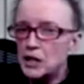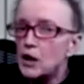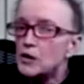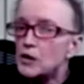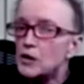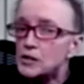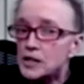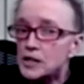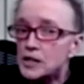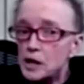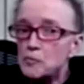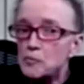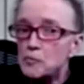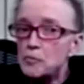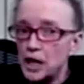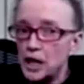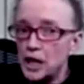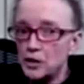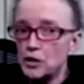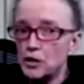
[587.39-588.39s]
That doesn't mean they
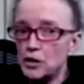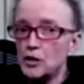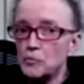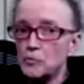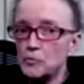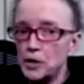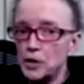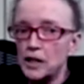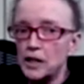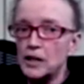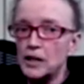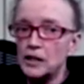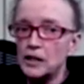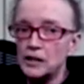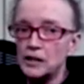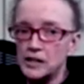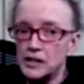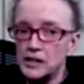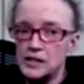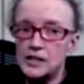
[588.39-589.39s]
always get better,
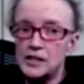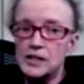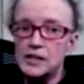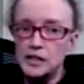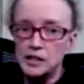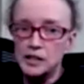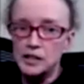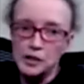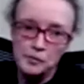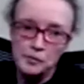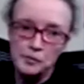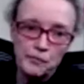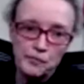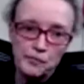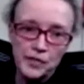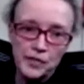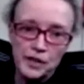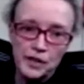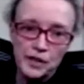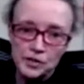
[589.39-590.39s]
but at least the
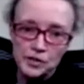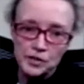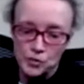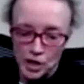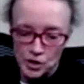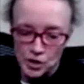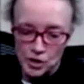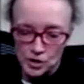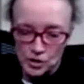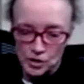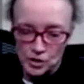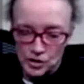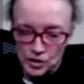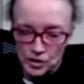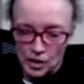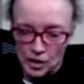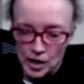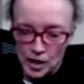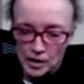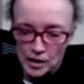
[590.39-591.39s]
stricture is
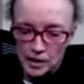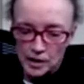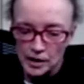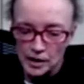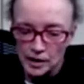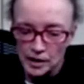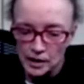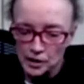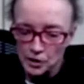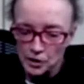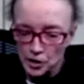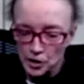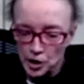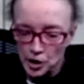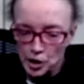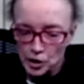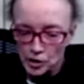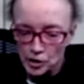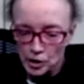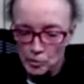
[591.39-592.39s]
gone. And you're going to hear a
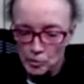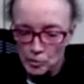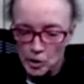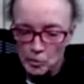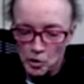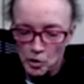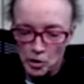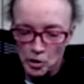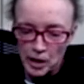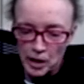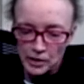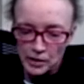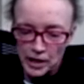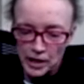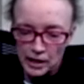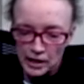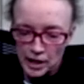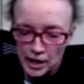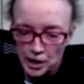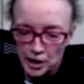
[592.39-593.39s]
little bit more about that
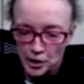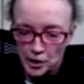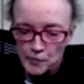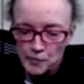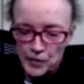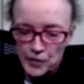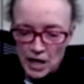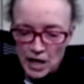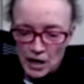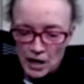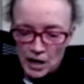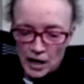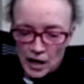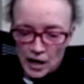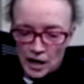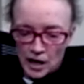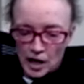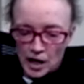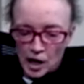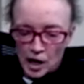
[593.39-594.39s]
later.
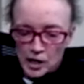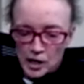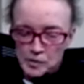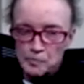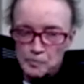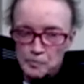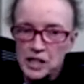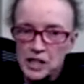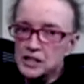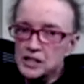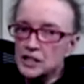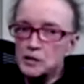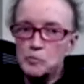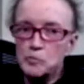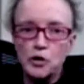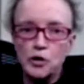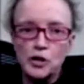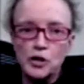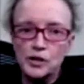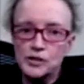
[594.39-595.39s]
It basically boils
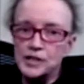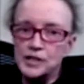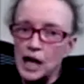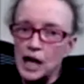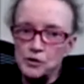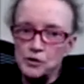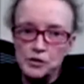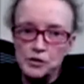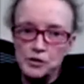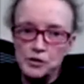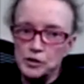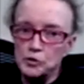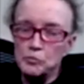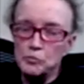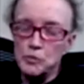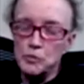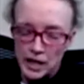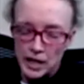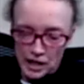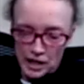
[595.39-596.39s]
down to
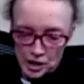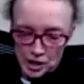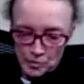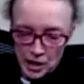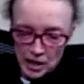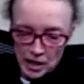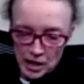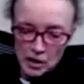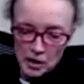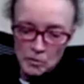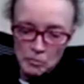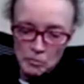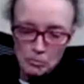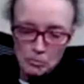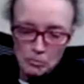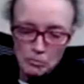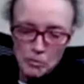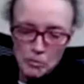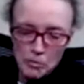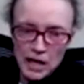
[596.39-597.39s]
management.
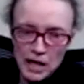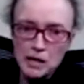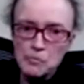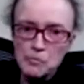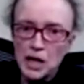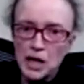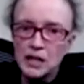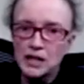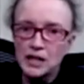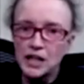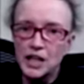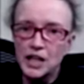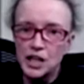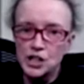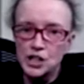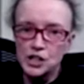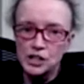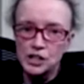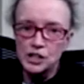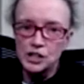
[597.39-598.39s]
Many
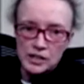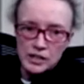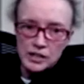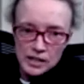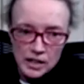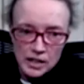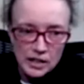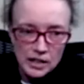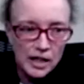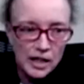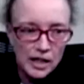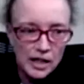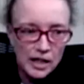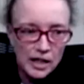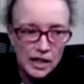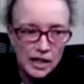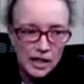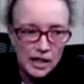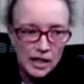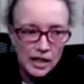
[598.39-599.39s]
medications
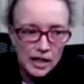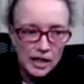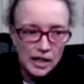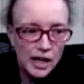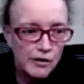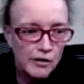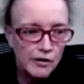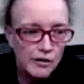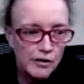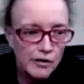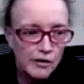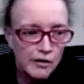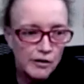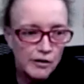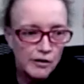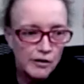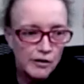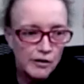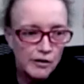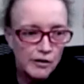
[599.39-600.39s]
have
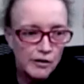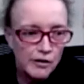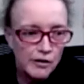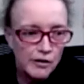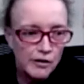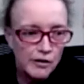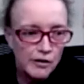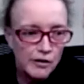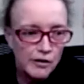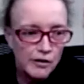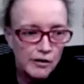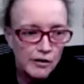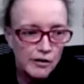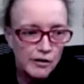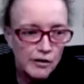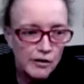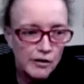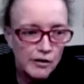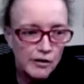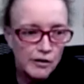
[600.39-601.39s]
been
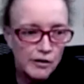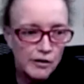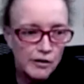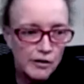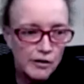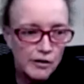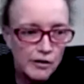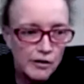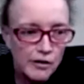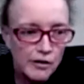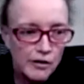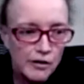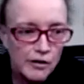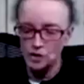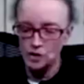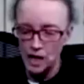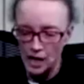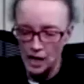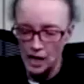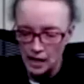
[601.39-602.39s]
tried and tried
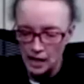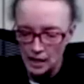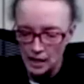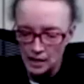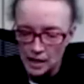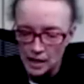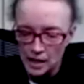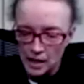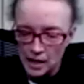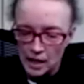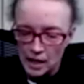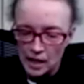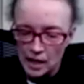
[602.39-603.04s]
and tried.